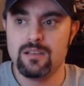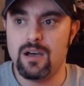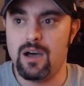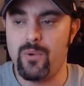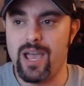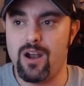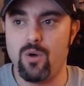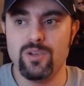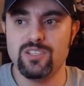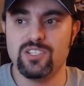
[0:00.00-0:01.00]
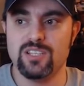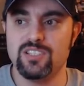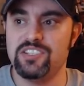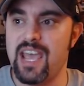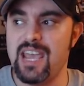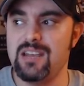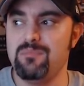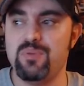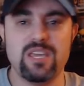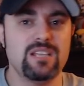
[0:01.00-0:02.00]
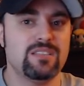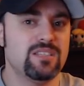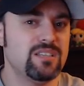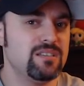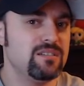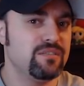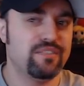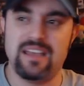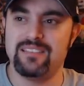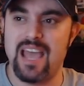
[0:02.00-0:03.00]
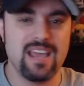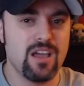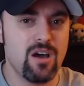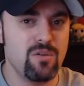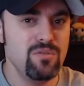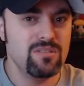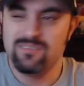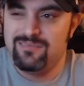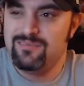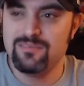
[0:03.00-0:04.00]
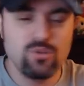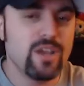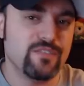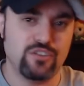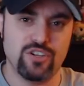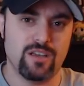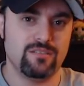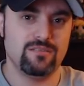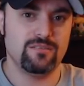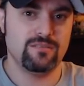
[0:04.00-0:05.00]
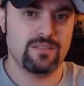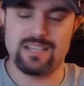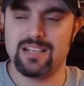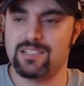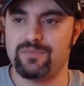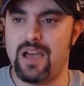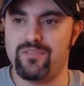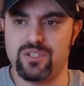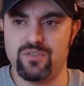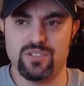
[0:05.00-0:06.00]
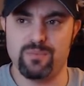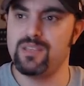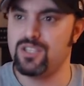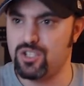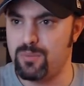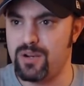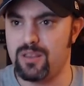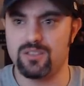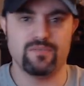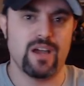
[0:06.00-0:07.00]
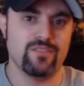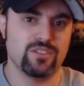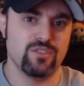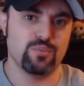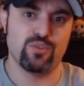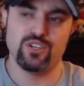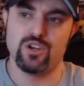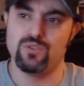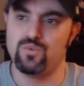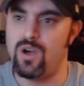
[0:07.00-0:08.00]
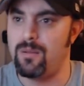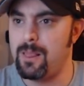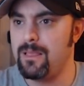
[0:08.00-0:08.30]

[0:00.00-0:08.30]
Uh, we had Owens and Zayn beat Fandango. Who gives a shit? That's not Survivor Series to me. This should have been on the Survivor Series pre-show as well.